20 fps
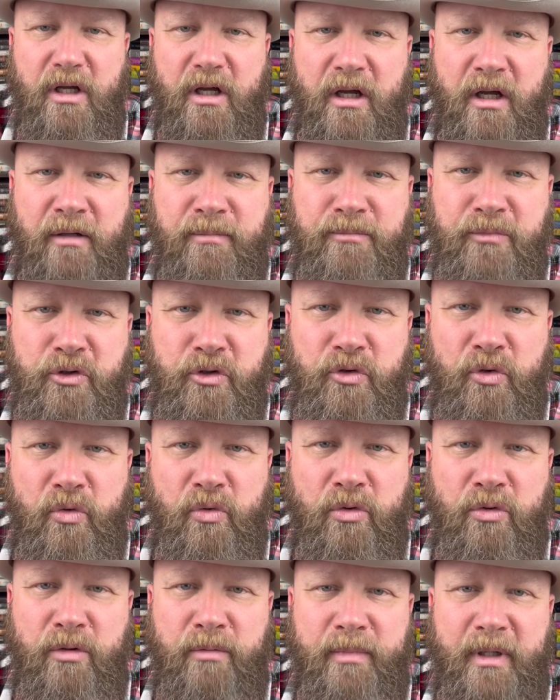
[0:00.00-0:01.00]

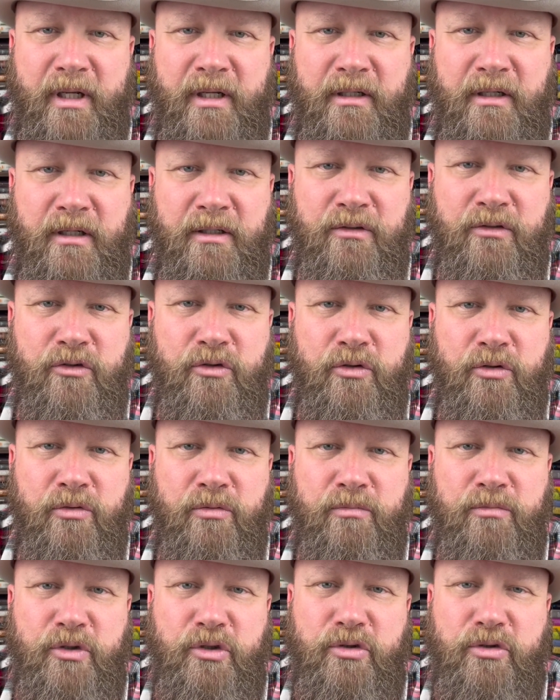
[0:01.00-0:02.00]
absorb and
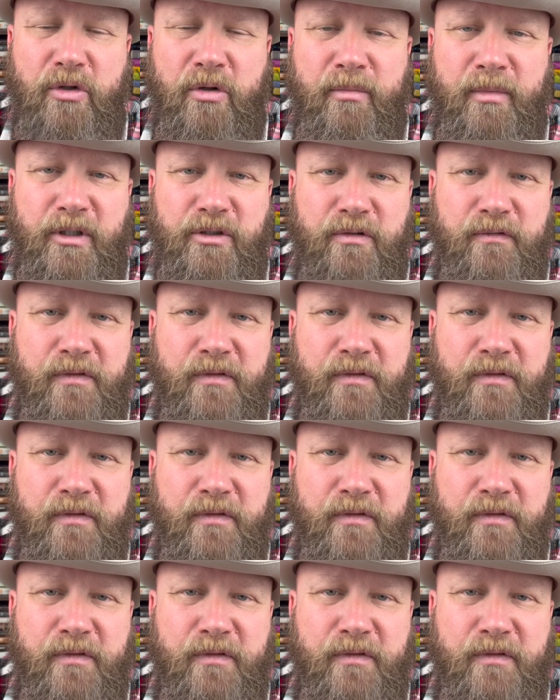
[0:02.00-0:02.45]
consume so much